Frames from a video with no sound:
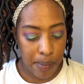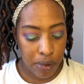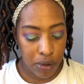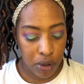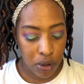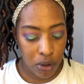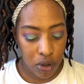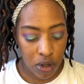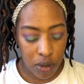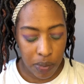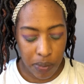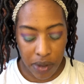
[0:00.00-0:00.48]

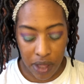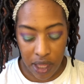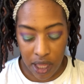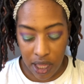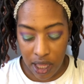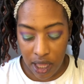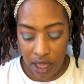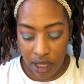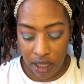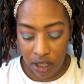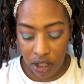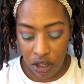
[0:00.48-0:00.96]
blue to
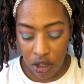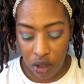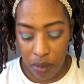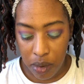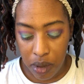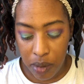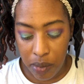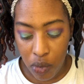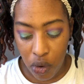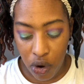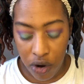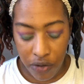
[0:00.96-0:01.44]
be a little
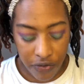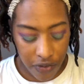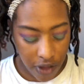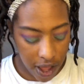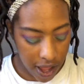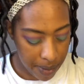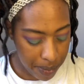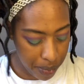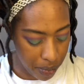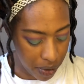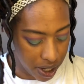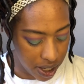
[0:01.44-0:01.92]
bit more
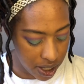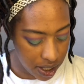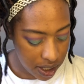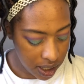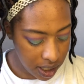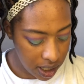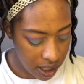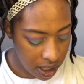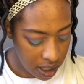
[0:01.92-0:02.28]
vibrant.